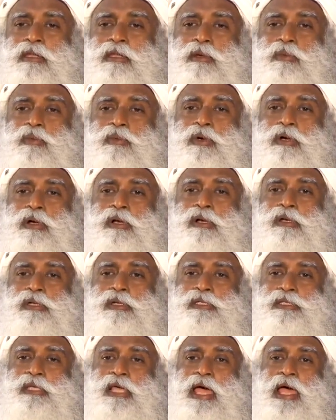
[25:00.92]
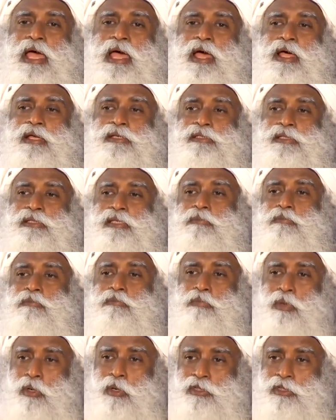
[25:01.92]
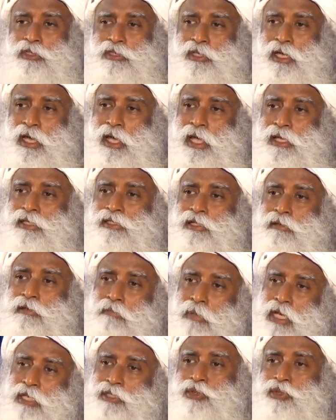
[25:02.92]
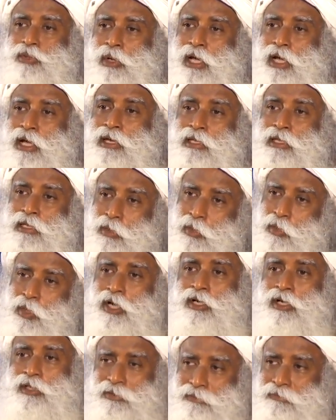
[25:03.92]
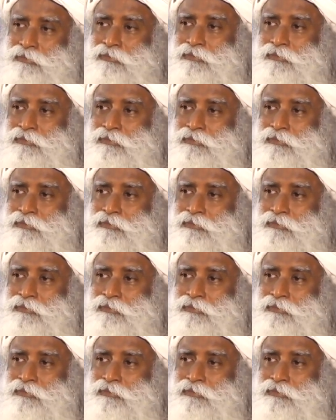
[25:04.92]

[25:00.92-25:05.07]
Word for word: in the world is as important as the masculine in the world.